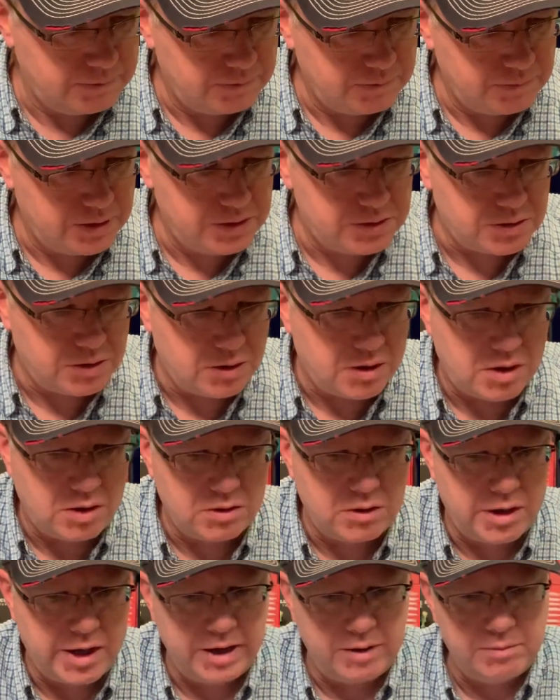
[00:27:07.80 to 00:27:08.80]
these are all
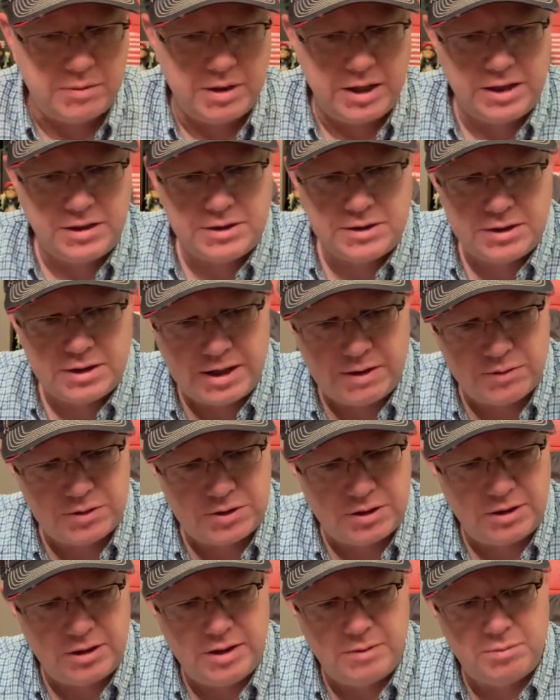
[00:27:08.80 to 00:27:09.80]
crankbaits. That was
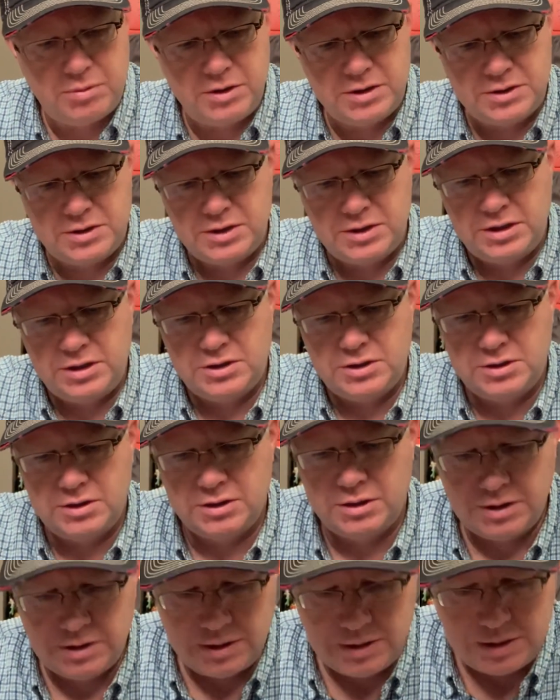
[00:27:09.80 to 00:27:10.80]
a lipless. These
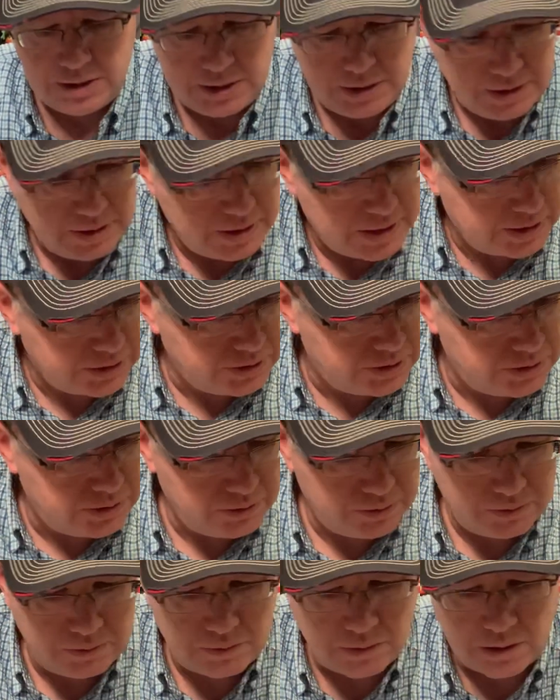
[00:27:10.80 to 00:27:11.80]
next
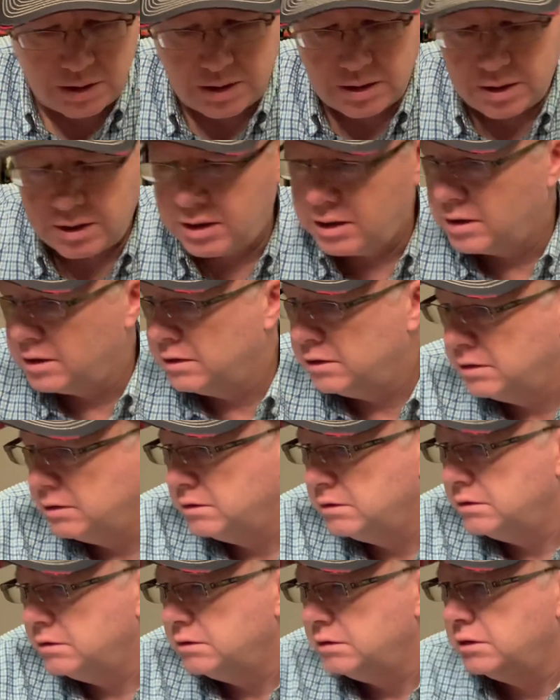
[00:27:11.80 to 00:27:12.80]
two are
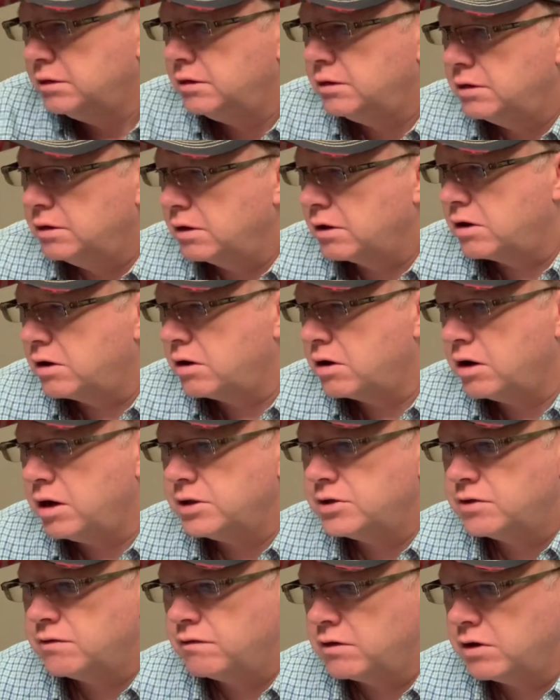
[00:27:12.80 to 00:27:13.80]
the
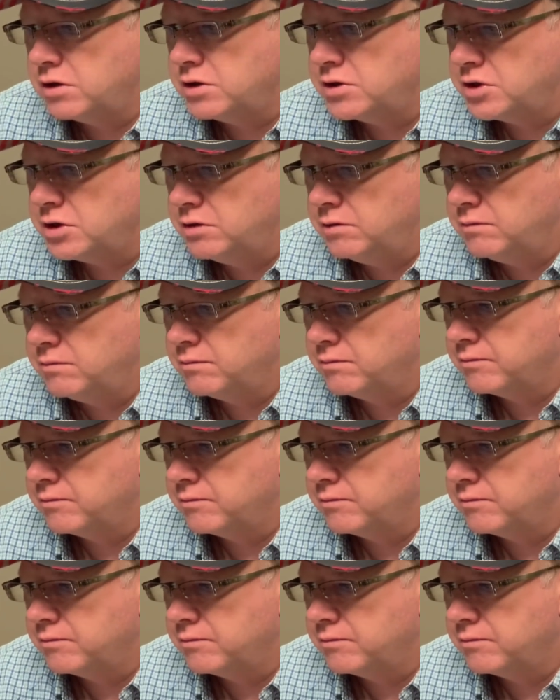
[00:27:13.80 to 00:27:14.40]
Crush version.